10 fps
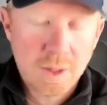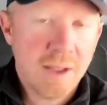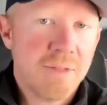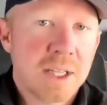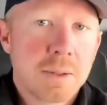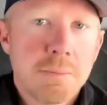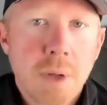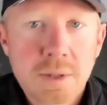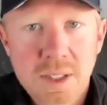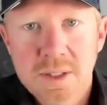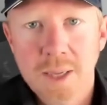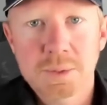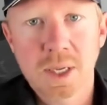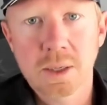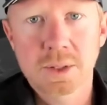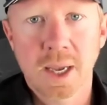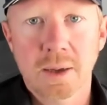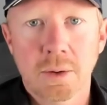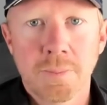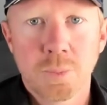if that's a multi-step sales
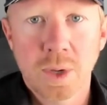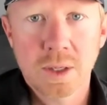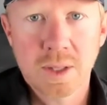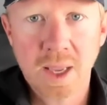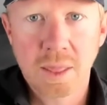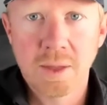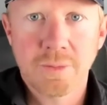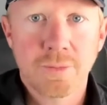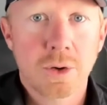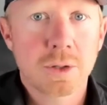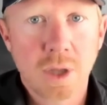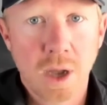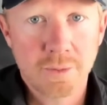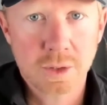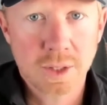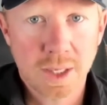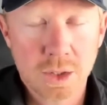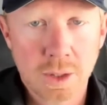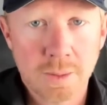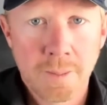cycle, you can take the first
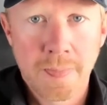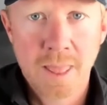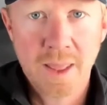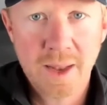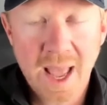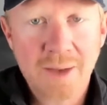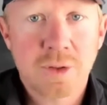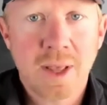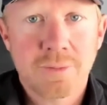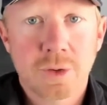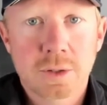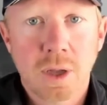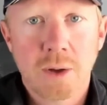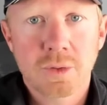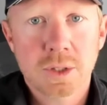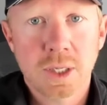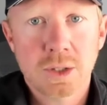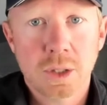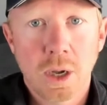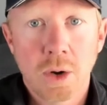conversation, and then after that first
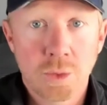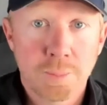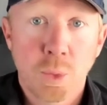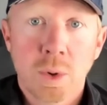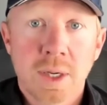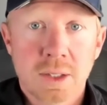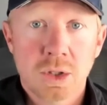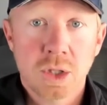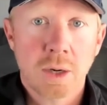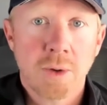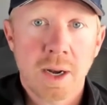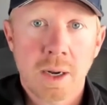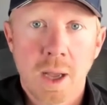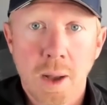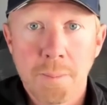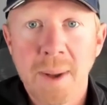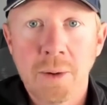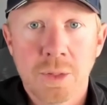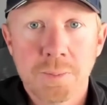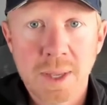conversation, a report gets generated
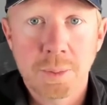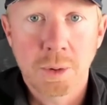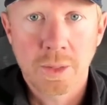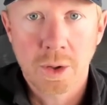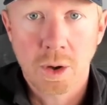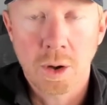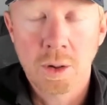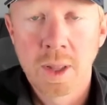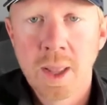about the people on the call.